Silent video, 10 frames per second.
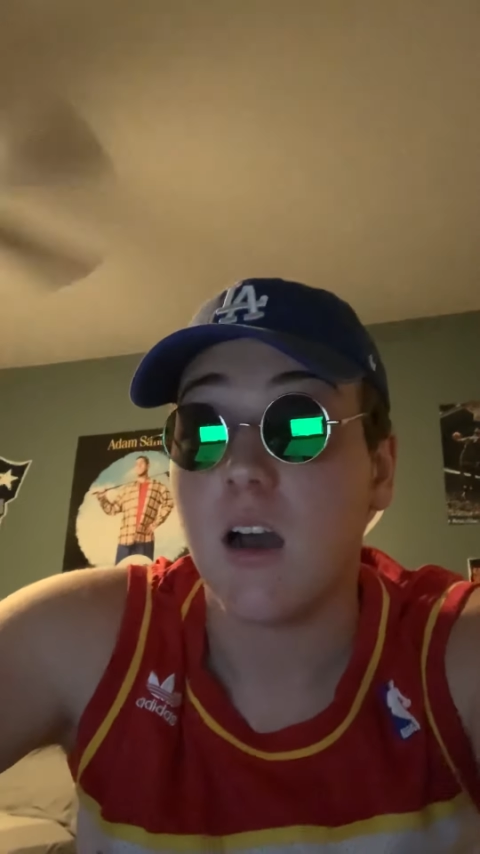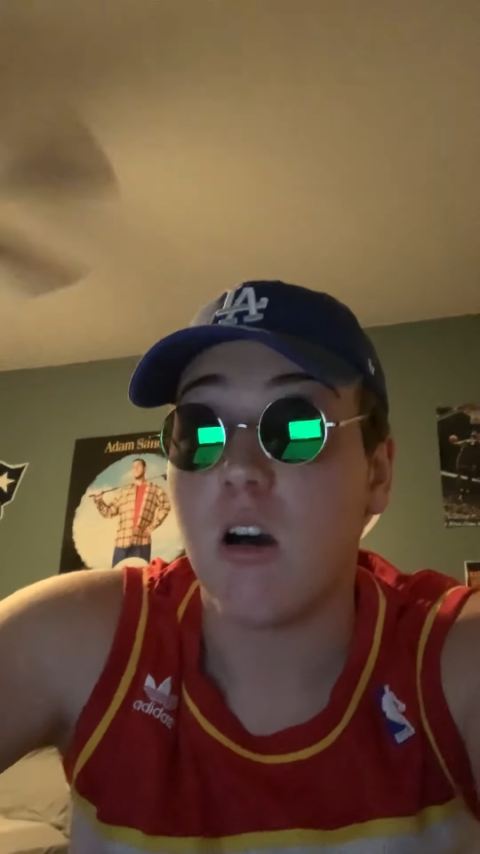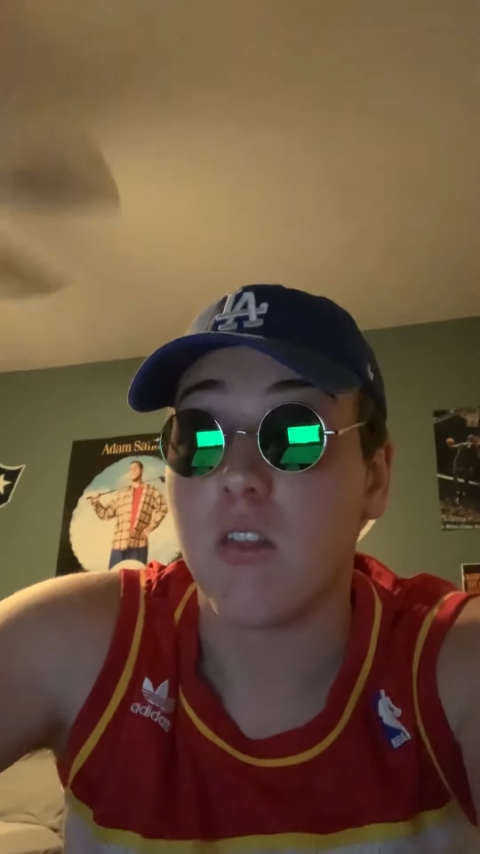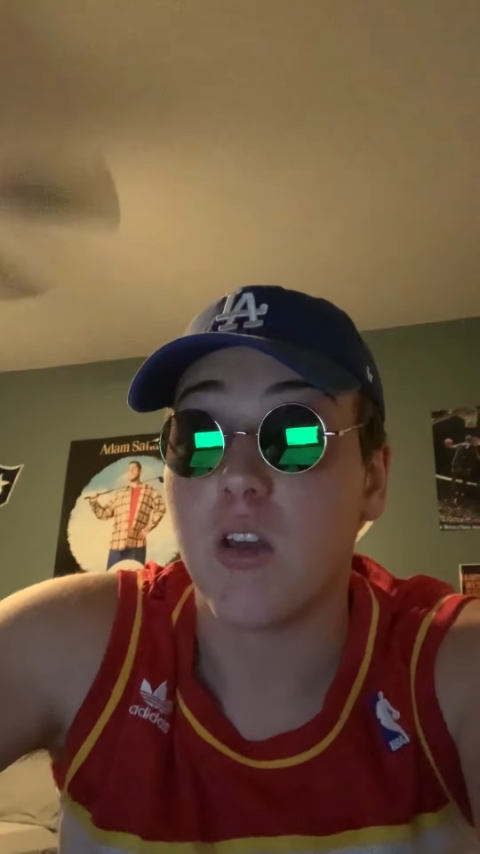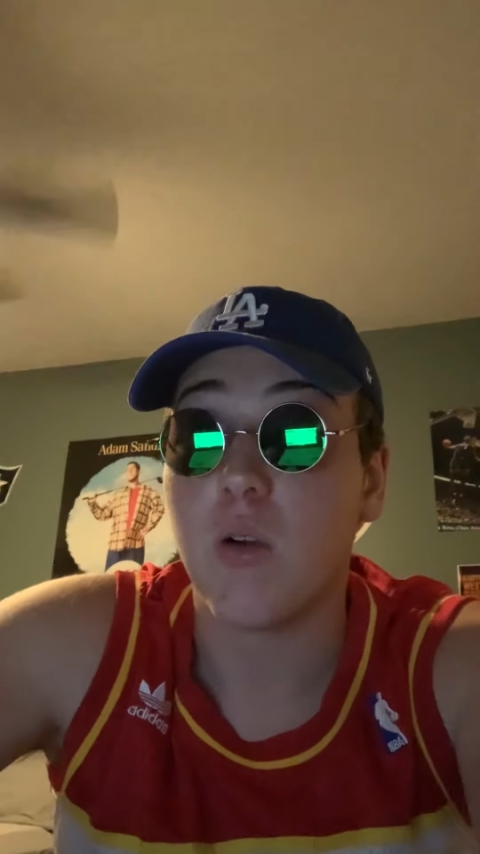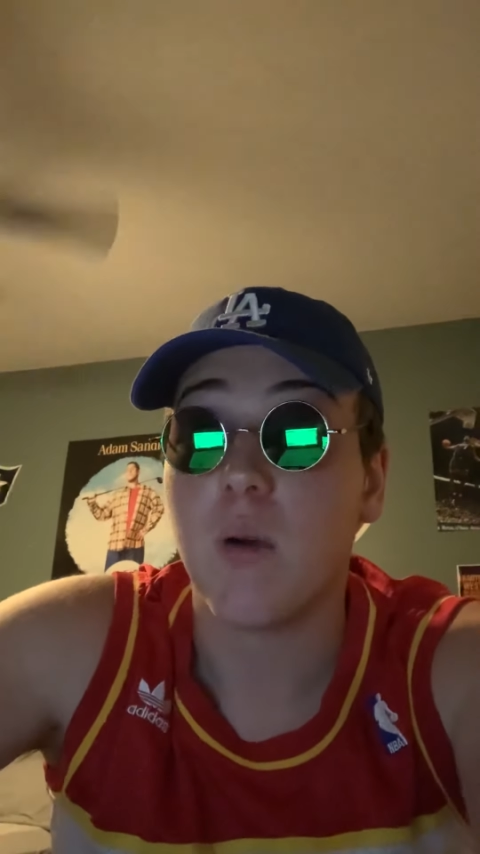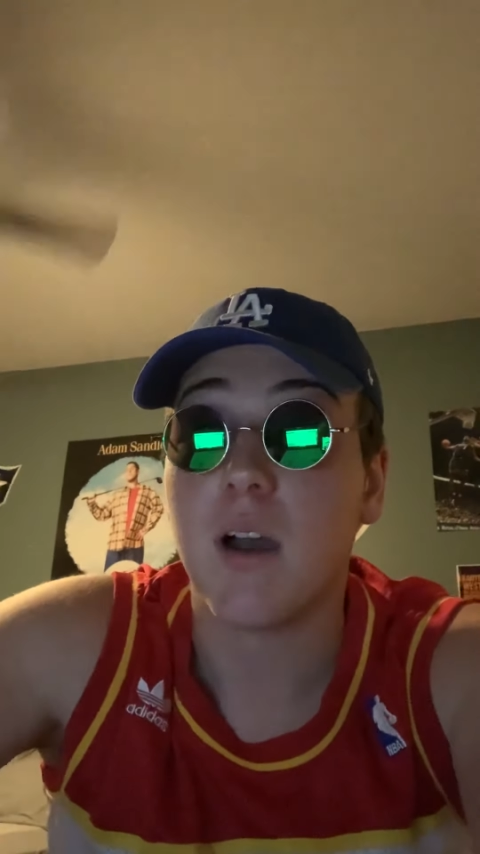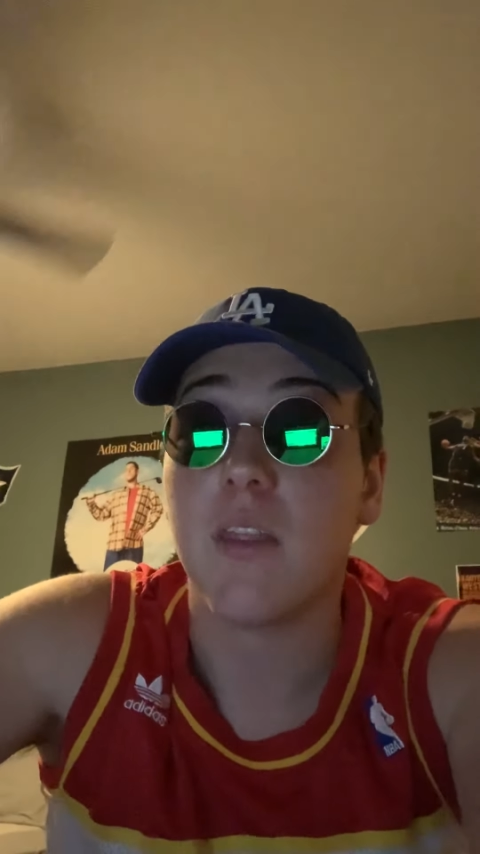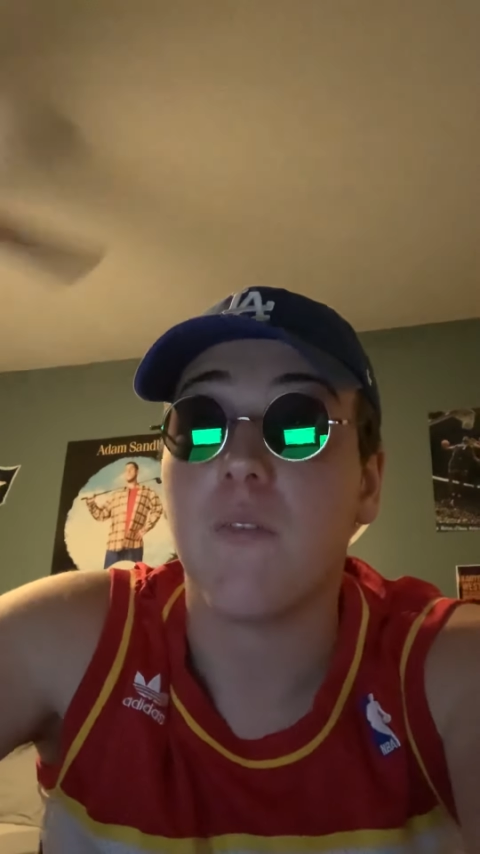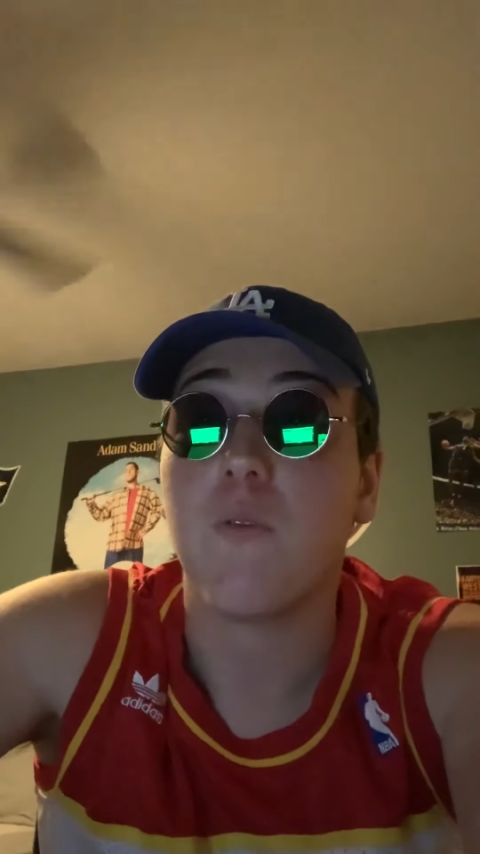
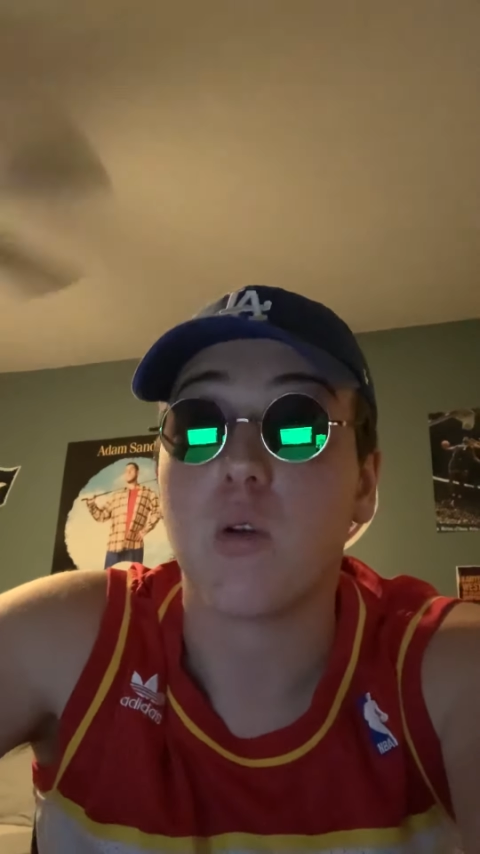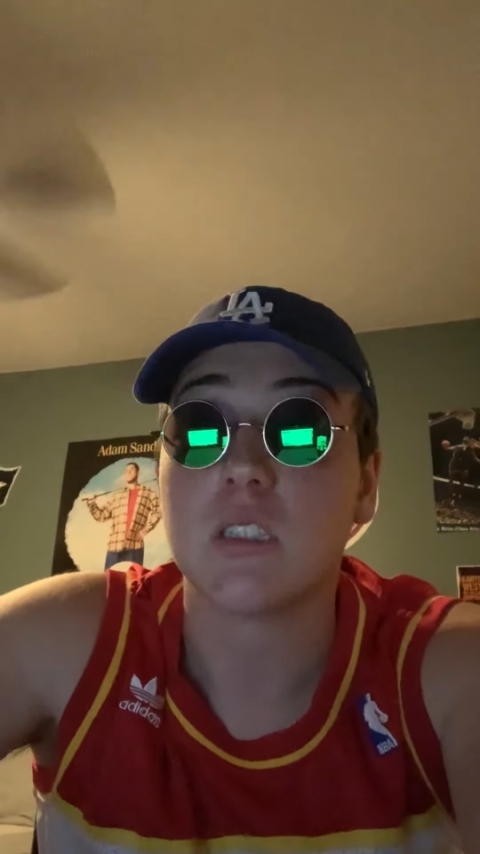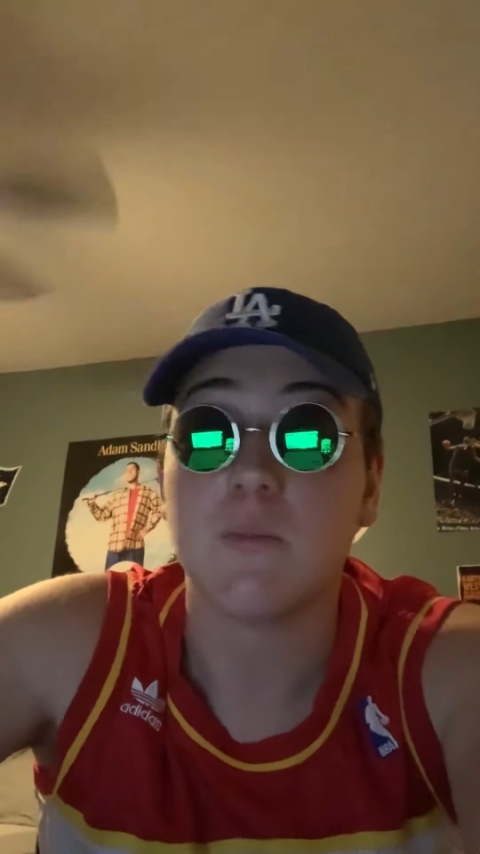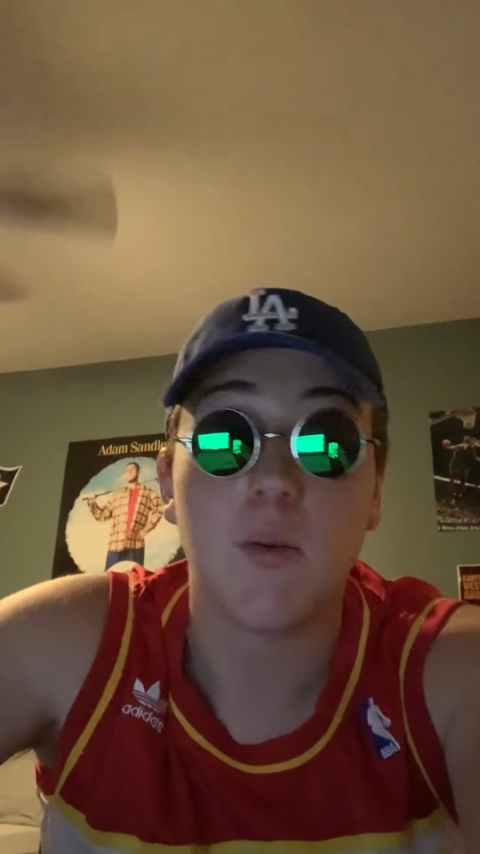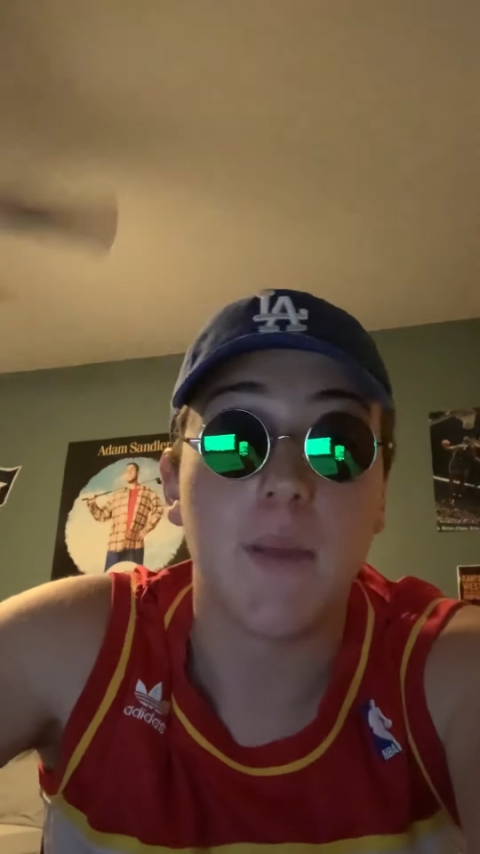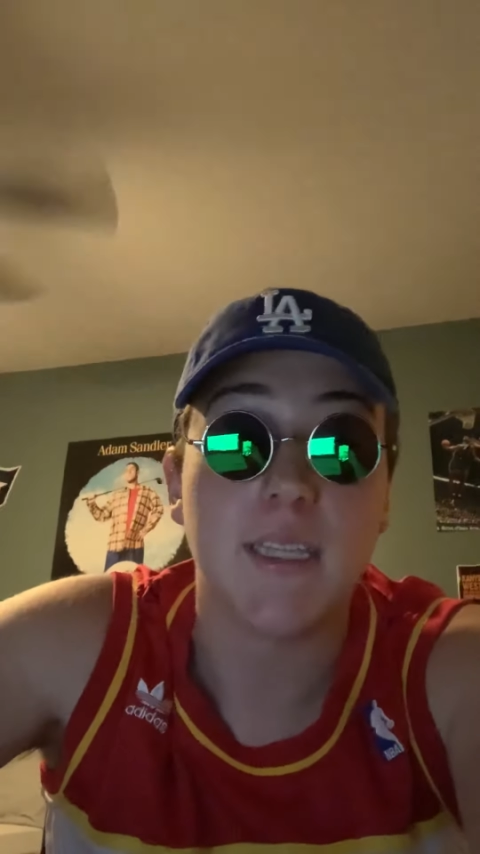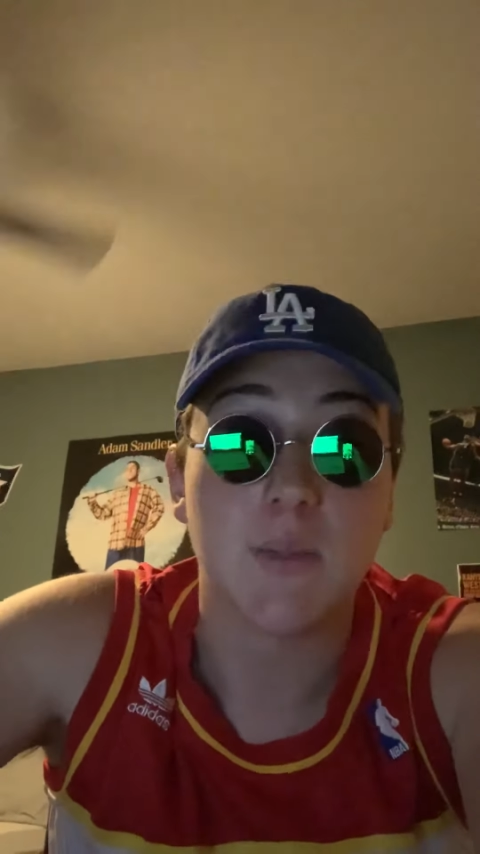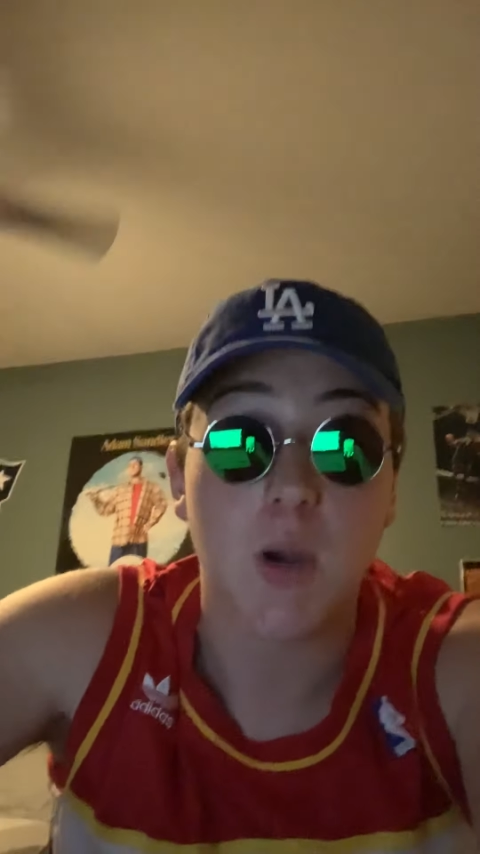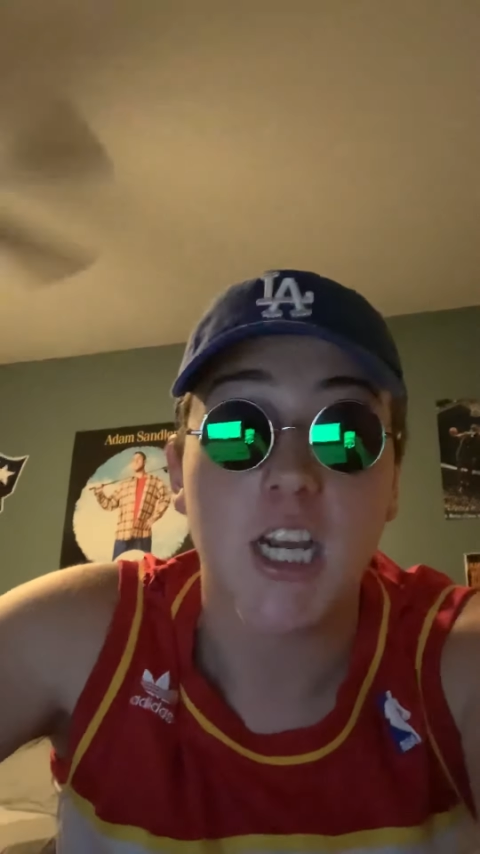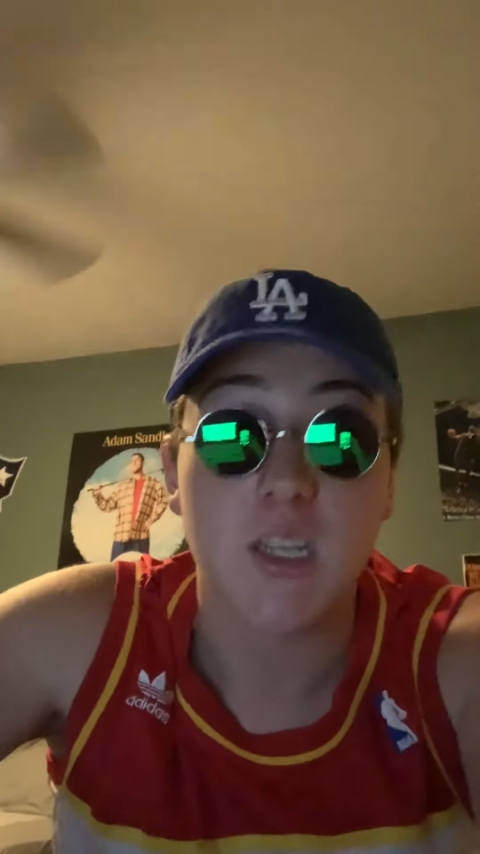although the force and
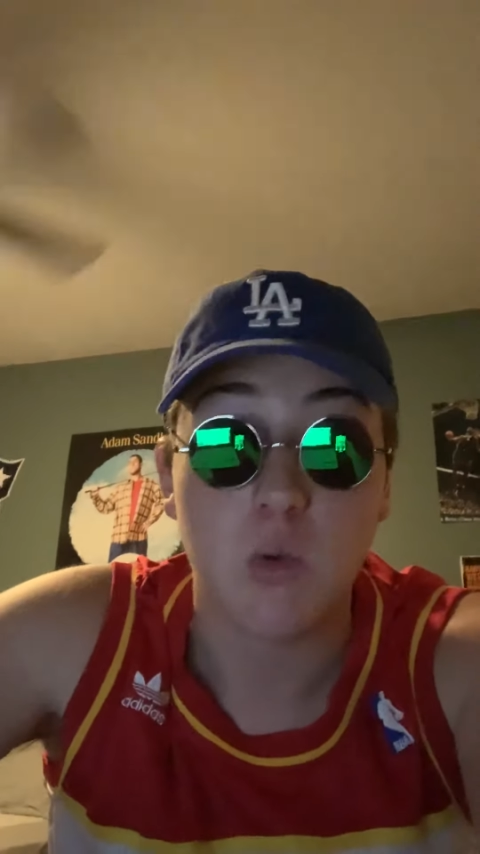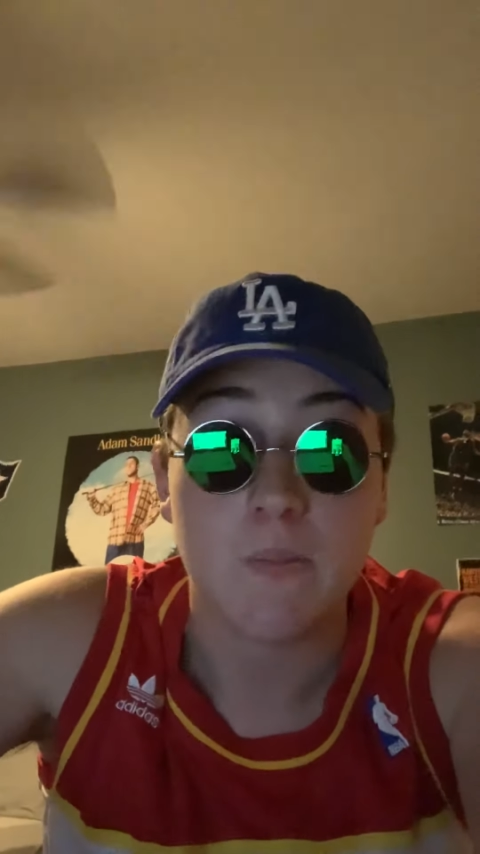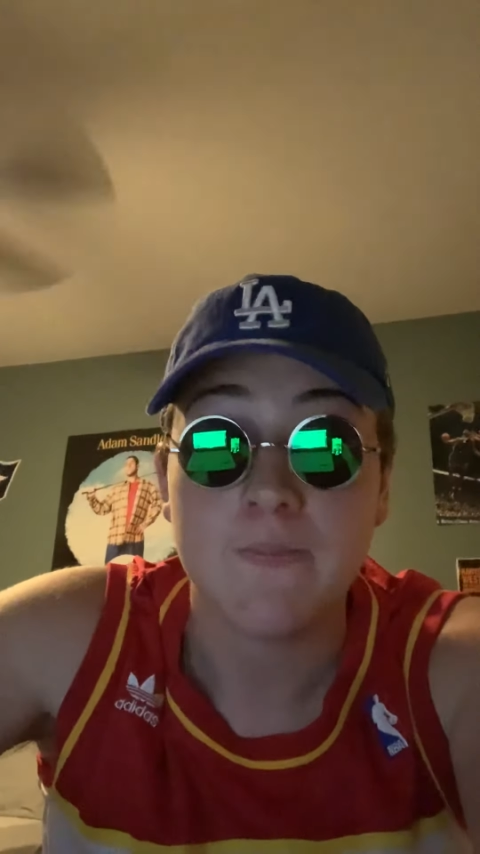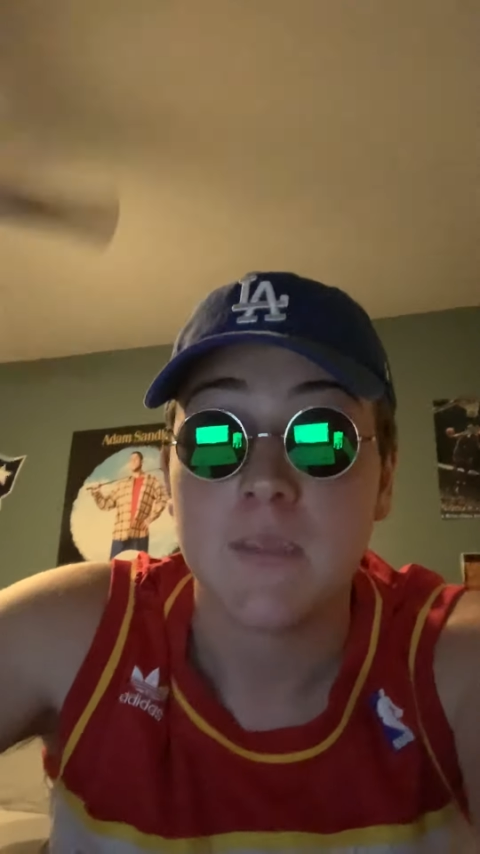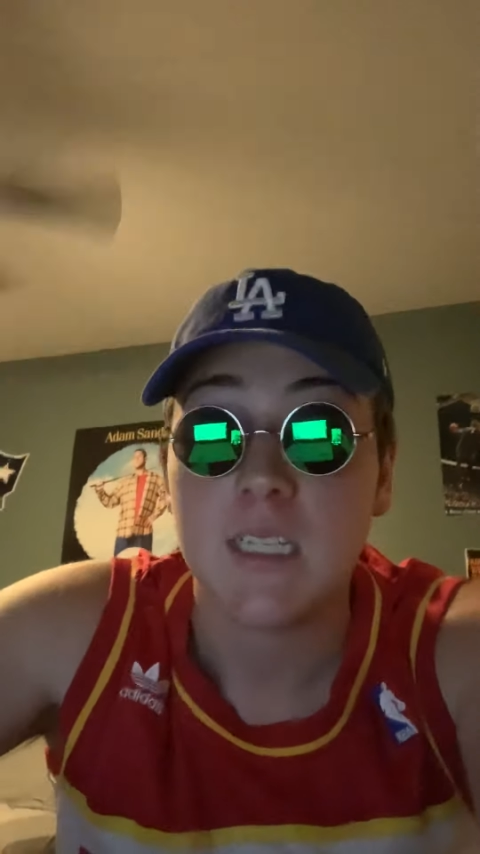momentum are equal.